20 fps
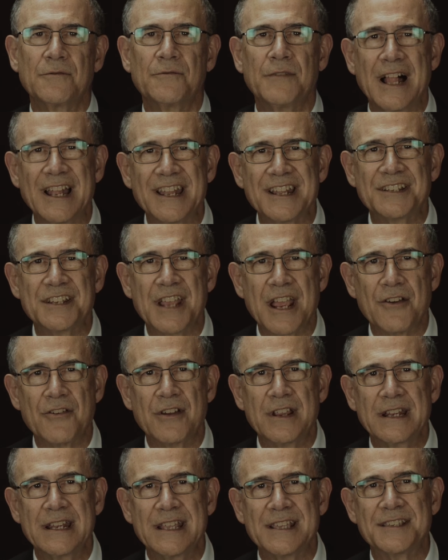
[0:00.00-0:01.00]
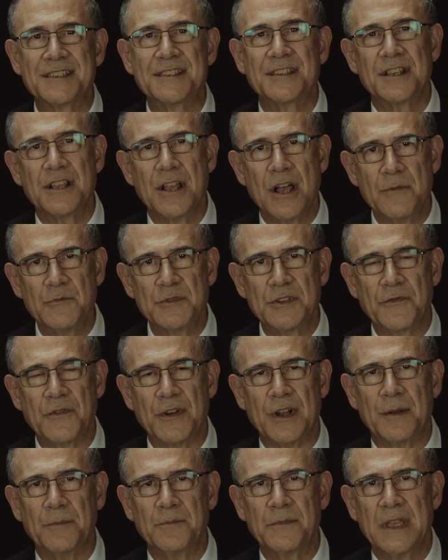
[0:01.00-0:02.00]
voluntariness comes
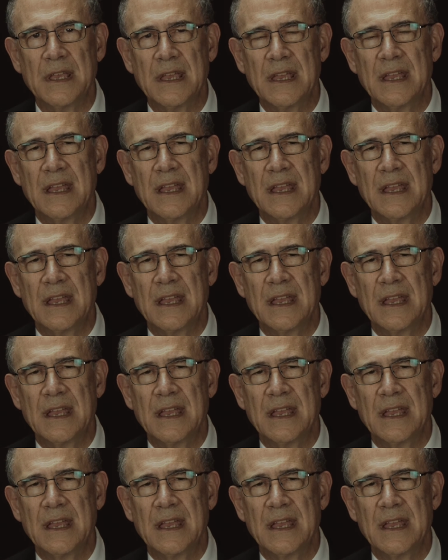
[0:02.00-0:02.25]
from,